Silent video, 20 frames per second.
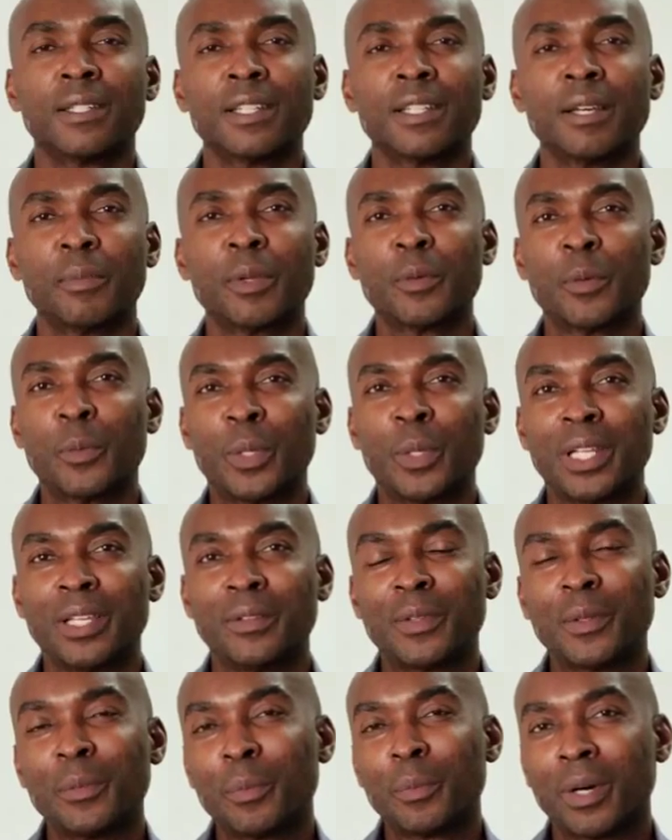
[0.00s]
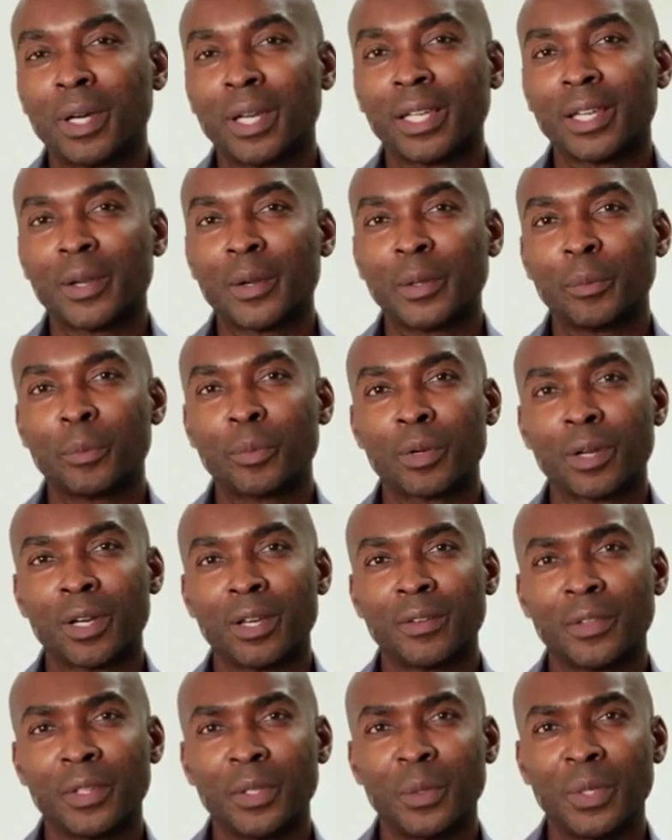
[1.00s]
Some people believe that by going
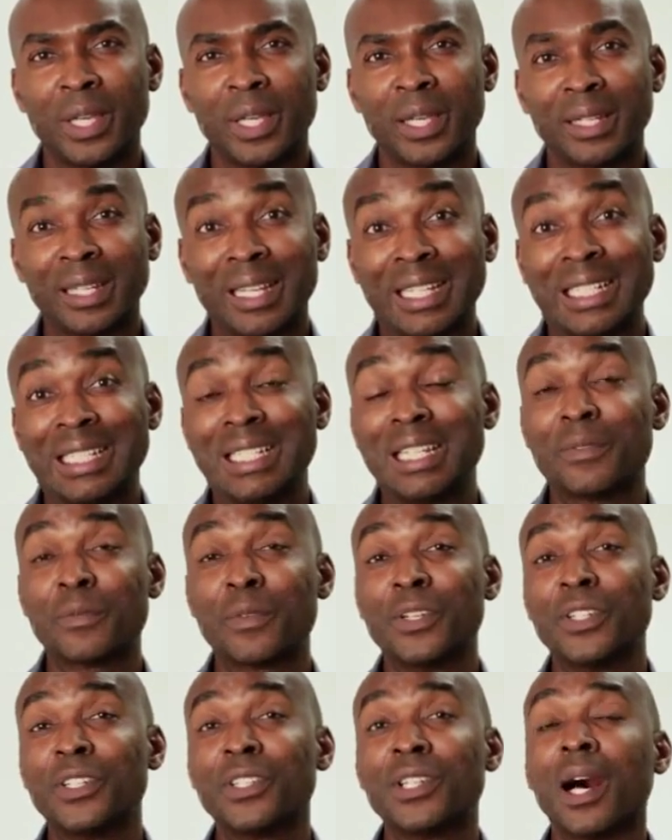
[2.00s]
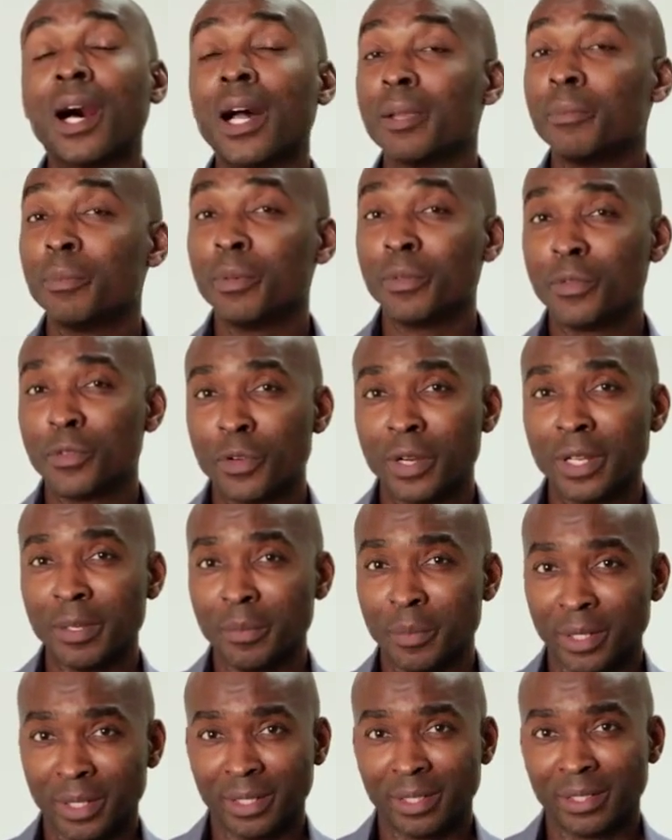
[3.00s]
private you get a different type of
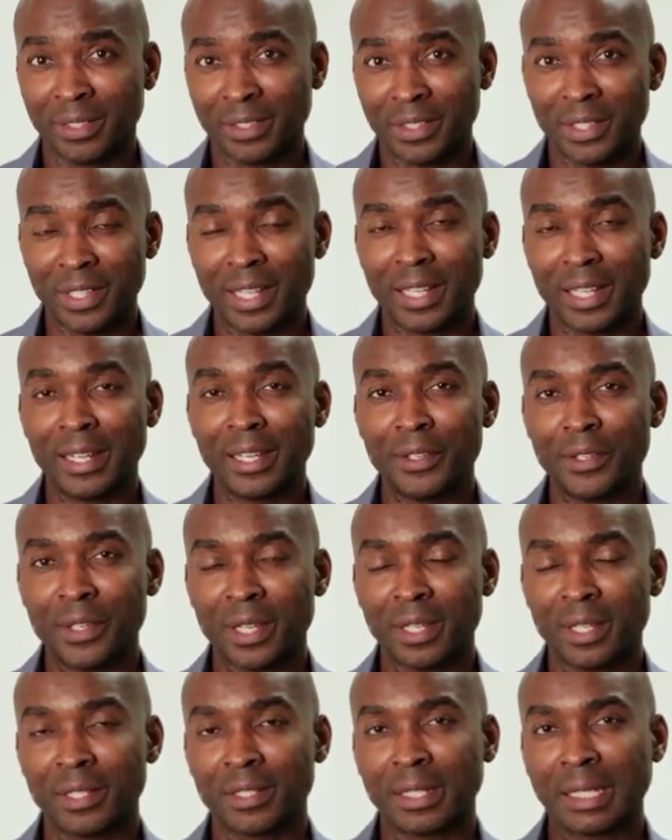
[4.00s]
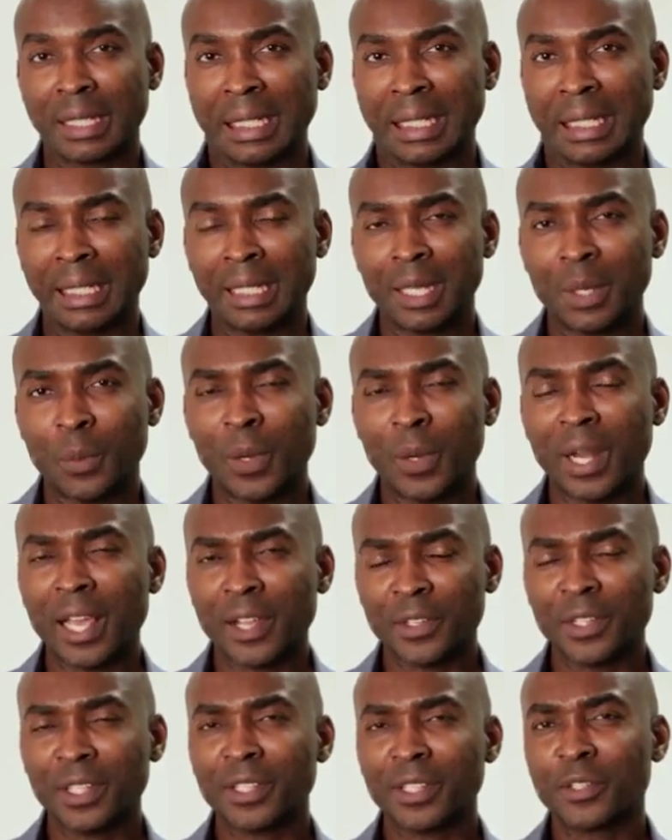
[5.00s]
treatment to the NHS. Well,
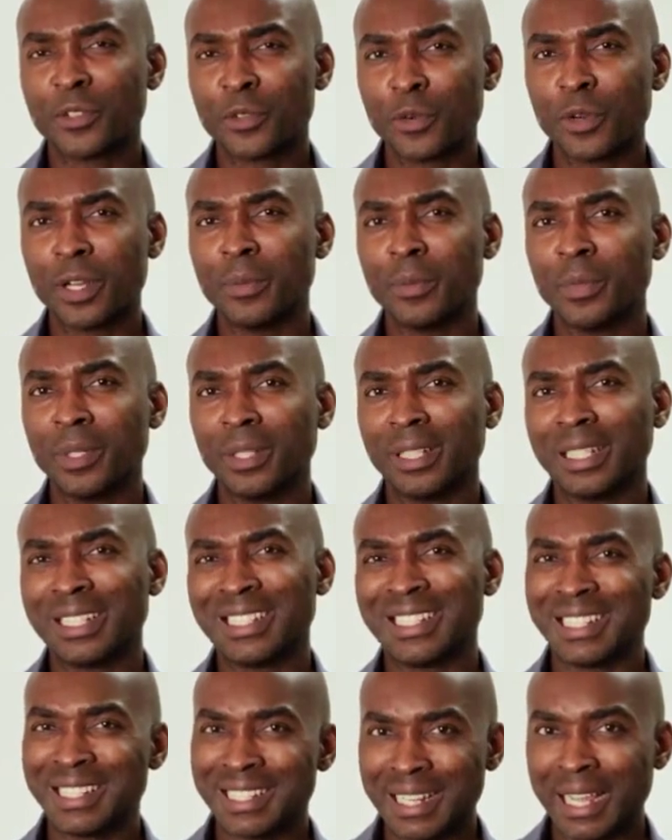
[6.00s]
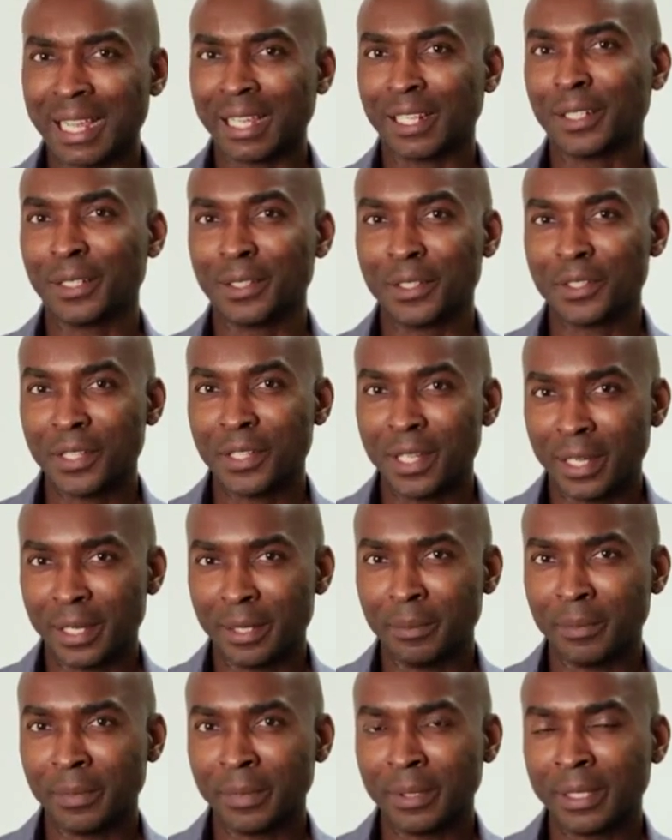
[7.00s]
actually the treatment is exactly the
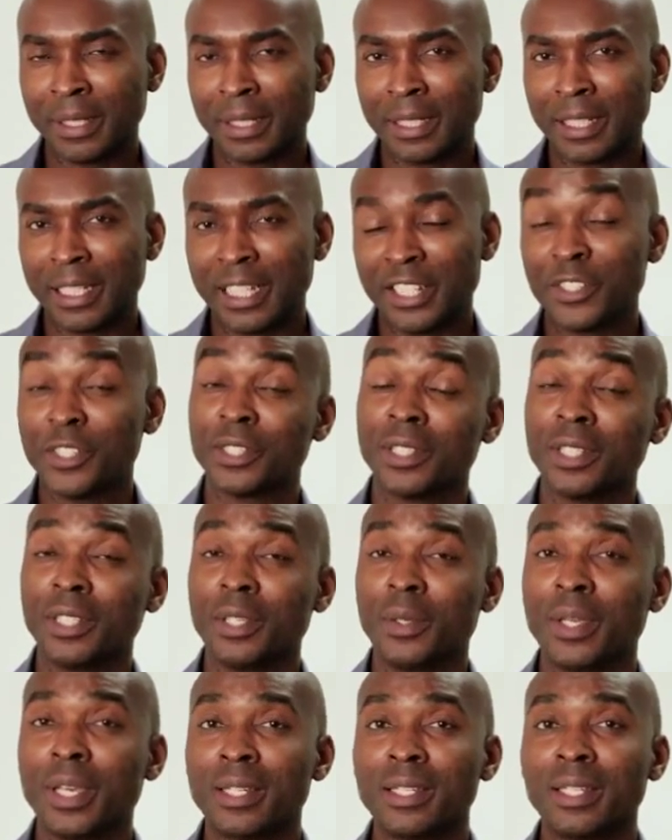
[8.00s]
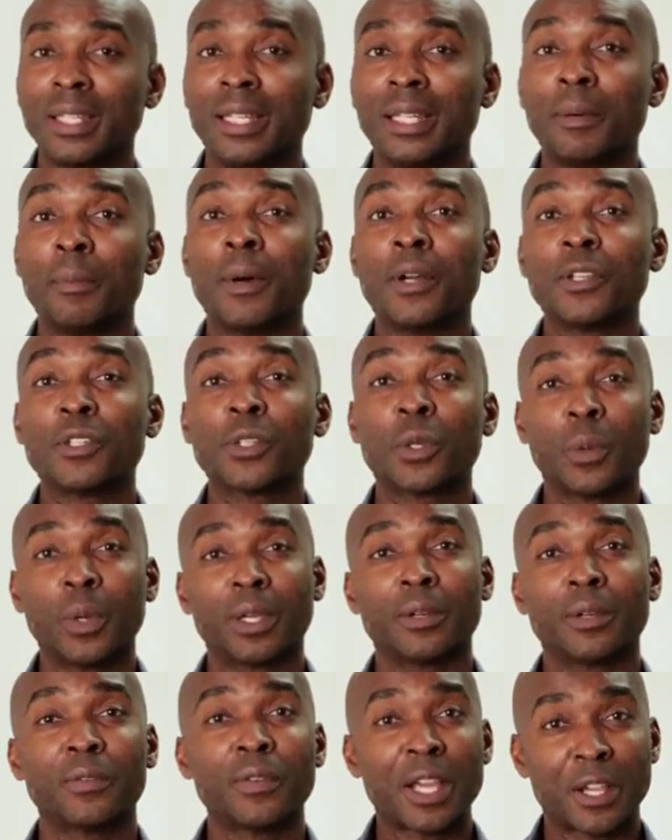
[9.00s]
same, it's just that you get it in a much
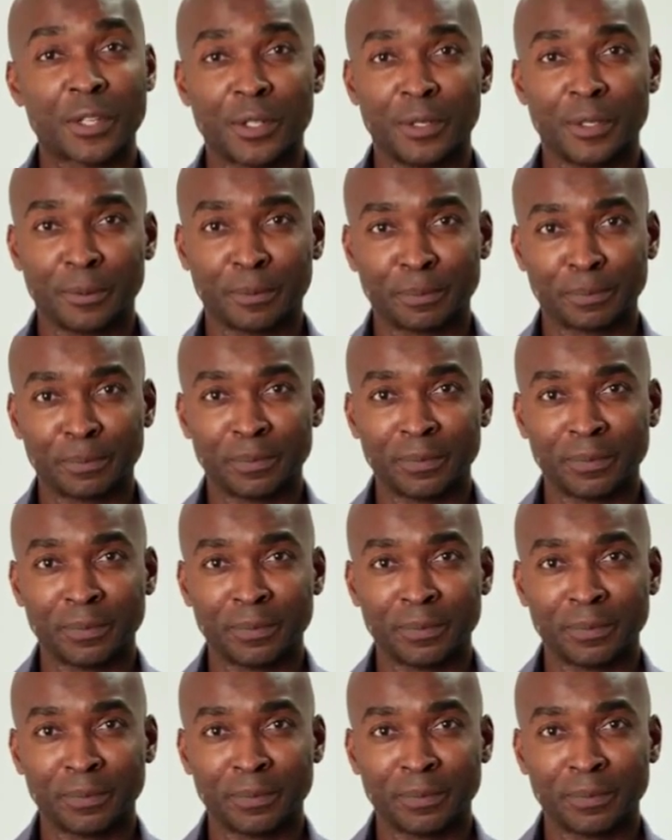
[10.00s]
quicker fashion.